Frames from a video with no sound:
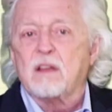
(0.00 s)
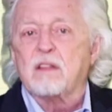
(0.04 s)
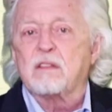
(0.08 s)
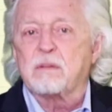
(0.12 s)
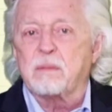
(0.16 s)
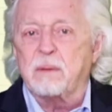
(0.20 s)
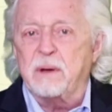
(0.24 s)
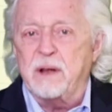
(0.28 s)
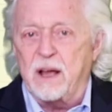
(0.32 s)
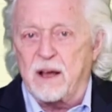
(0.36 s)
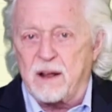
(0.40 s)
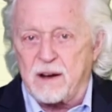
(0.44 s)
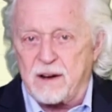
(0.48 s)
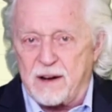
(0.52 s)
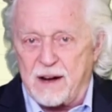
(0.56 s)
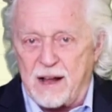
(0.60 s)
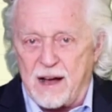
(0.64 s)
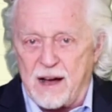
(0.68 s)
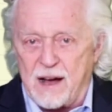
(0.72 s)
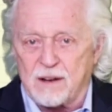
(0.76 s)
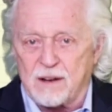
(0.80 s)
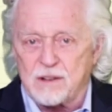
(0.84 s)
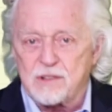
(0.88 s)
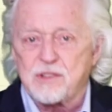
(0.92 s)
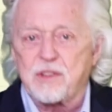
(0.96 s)
$300,
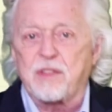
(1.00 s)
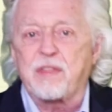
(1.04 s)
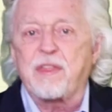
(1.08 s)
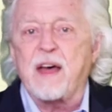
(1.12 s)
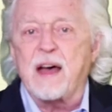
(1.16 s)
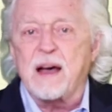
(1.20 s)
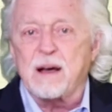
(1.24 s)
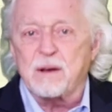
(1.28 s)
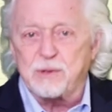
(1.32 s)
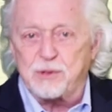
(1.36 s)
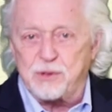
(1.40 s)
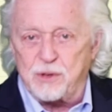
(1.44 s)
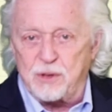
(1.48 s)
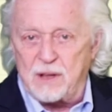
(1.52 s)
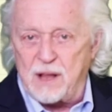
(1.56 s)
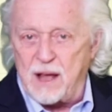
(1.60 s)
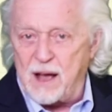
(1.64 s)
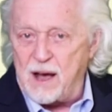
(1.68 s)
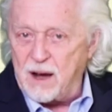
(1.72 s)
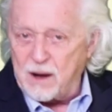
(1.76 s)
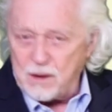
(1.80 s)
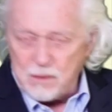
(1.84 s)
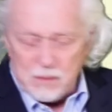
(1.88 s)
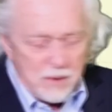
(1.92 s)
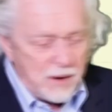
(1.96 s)

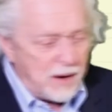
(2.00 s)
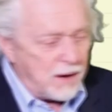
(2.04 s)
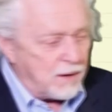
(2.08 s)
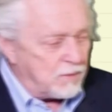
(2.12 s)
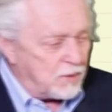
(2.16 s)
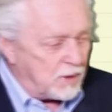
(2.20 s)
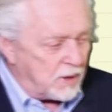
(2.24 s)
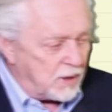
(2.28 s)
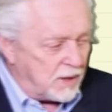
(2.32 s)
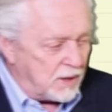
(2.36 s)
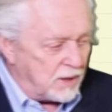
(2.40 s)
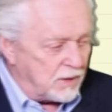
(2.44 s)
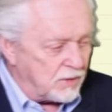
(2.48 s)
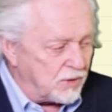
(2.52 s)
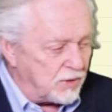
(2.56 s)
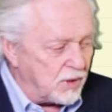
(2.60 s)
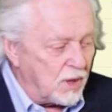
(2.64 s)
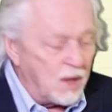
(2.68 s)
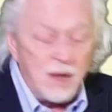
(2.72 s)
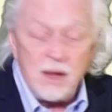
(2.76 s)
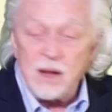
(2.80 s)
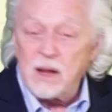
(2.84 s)
$1,000, whatever it is.